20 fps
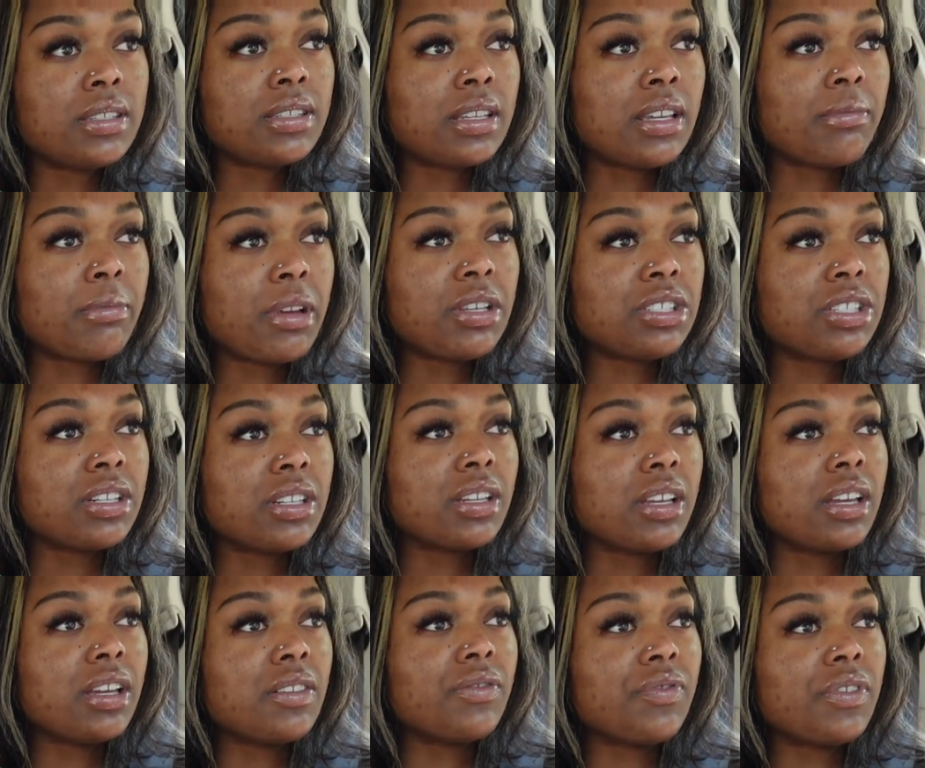Damn, I should have
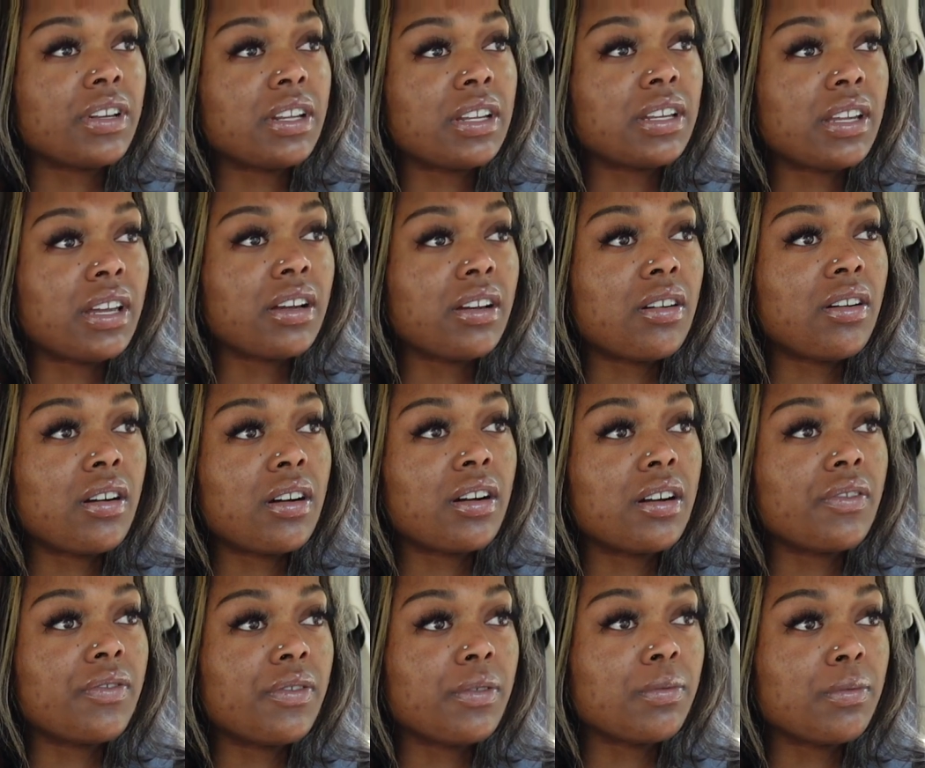cut in front of that
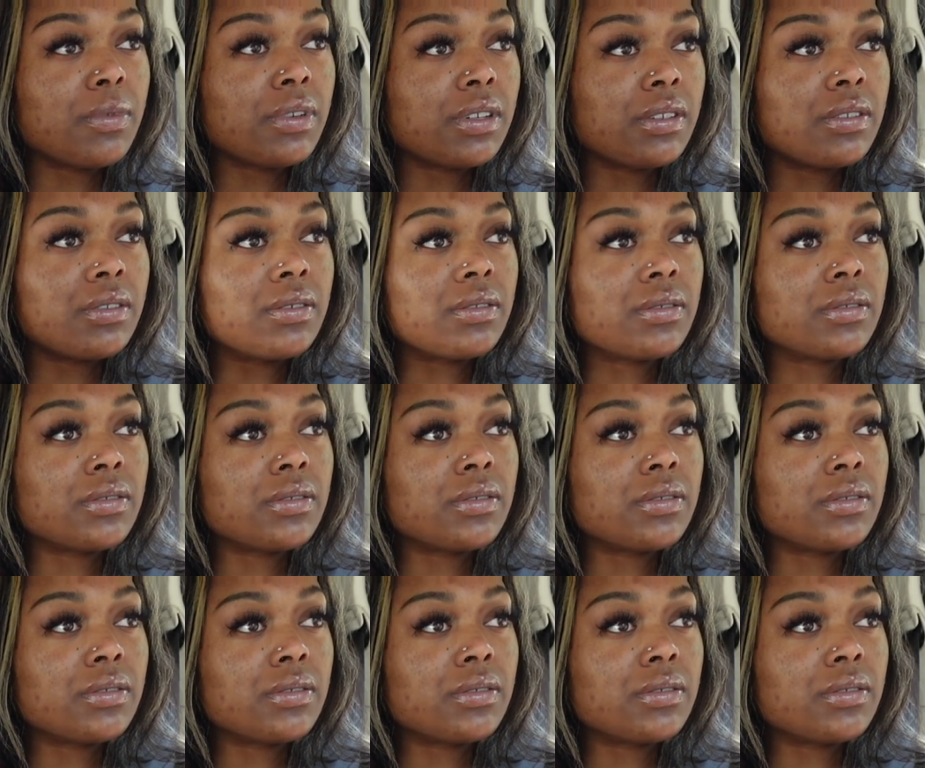car for real.